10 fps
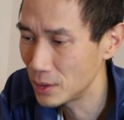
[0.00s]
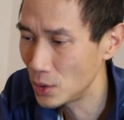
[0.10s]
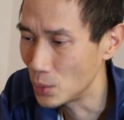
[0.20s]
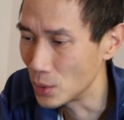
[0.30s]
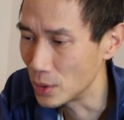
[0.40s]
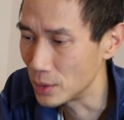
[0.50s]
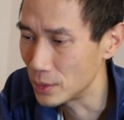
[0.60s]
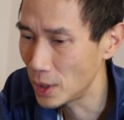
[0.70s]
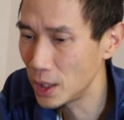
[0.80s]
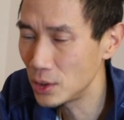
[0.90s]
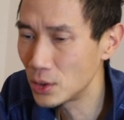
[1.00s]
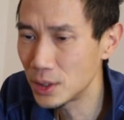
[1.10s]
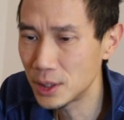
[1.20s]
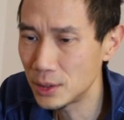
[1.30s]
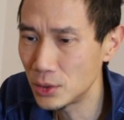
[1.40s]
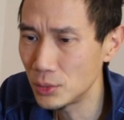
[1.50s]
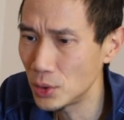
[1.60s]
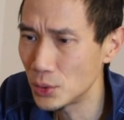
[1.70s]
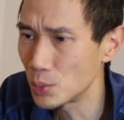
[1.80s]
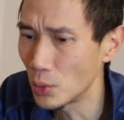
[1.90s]
you were to, and you could
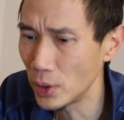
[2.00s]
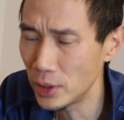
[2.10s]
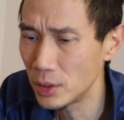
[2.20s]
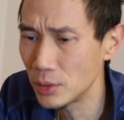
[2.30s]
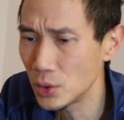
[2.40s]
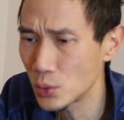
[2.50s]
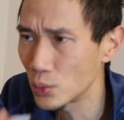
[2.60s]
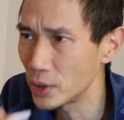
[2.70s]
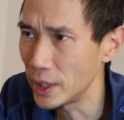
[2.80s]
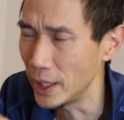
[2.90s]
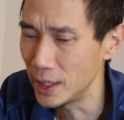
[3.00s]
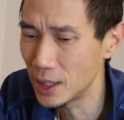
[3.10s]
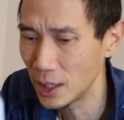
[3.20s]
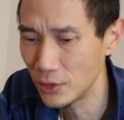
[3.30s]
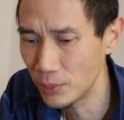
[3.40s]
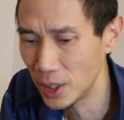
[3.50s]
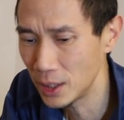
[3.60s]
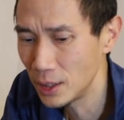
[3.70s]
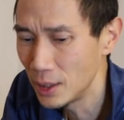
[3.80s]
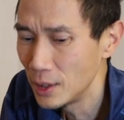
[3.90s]
use more. You can use really any kind of
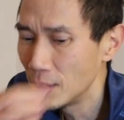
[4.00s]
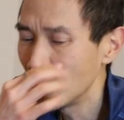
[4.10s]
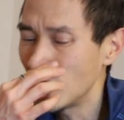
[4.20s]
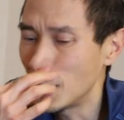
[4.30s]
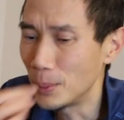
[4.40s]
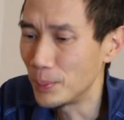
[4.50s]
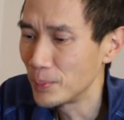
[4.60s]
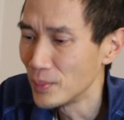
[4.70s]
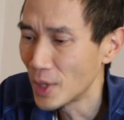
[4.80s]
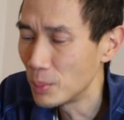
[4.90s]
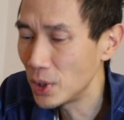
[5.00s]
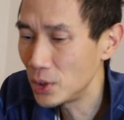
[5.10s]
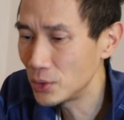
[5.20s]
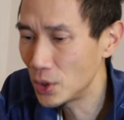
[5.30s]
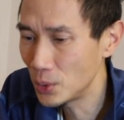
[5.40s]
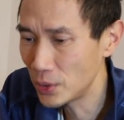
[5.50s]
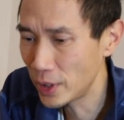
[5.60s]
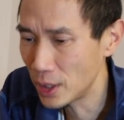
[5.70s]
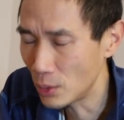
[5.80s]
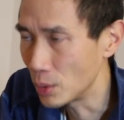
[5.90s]
pen, but you'll note
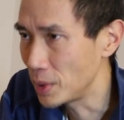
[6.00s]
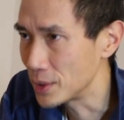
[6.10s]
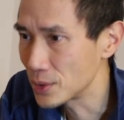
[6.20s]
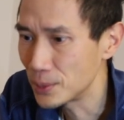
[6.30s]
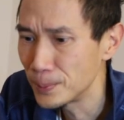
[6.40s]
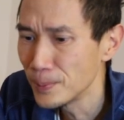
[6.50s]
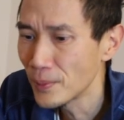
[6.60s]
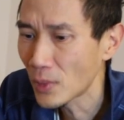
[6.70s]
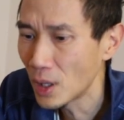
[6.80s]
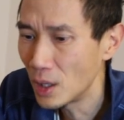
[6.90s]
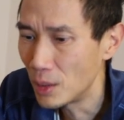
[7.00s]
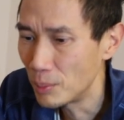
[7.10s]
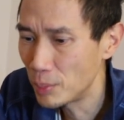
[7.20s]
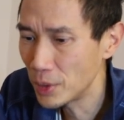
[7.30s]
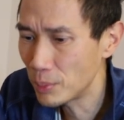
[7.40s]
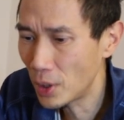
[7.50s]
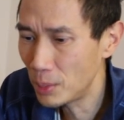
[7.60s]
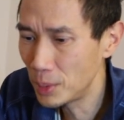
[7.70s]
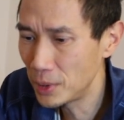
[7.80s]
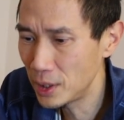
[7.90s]
that, or pencil. But
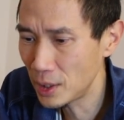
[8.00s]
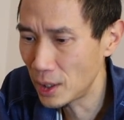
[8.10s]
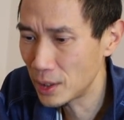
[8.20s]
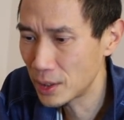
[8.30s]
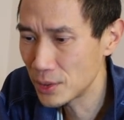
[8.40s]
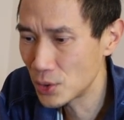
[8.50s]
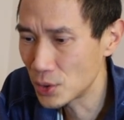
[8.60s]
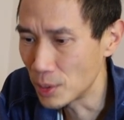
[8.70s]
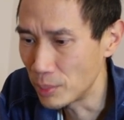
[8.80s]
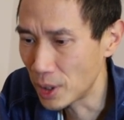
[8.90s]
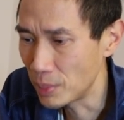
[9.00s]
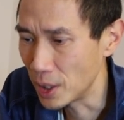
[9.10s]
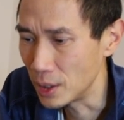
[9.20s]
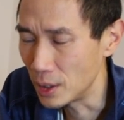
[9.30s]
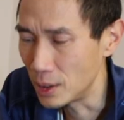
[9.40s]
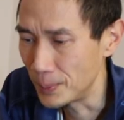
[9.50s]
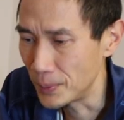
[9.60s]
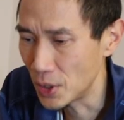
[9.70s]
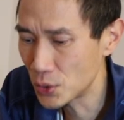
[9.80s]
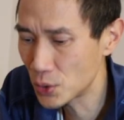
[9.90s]
probably like this is just a big pen.
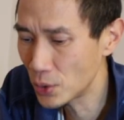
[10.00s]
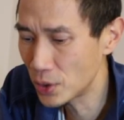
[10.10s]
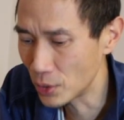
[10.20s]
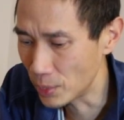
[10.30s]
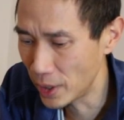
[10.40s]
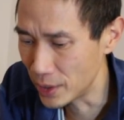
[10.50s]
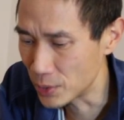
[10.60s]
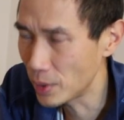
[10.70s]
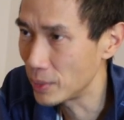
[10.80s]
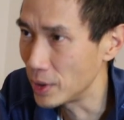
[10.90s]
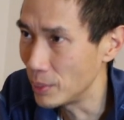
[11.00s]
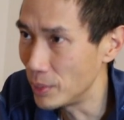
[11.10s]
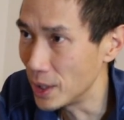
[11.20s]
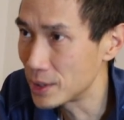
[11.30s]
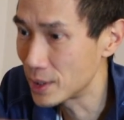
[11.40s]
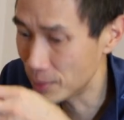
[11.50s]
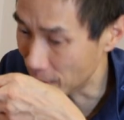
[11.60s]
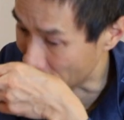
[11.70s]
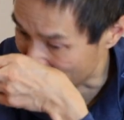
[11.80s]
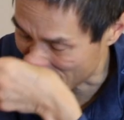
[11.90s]
A circular pen is probably the best
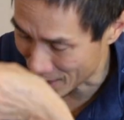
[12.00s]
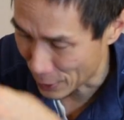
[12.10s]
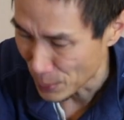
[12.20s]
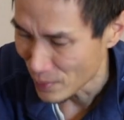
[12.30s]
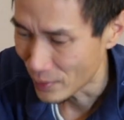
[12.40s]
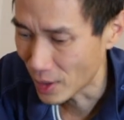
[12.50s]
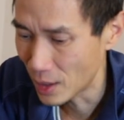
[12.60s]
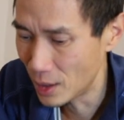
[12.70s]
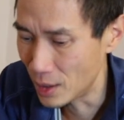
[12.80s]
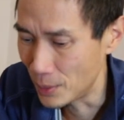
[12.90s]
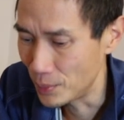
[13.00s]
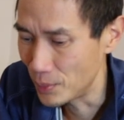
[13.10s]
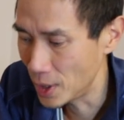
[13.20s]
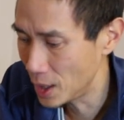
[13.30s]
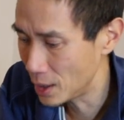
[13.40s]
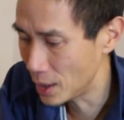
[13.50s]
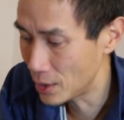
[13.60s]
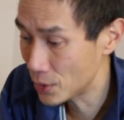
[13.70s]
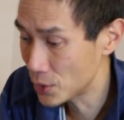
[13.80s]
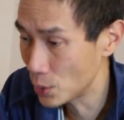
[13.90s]
because,
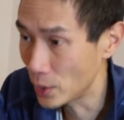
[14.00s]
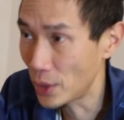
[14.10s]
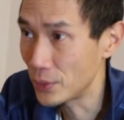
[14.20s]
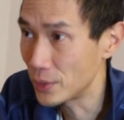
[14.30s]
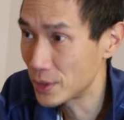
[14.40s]
and also without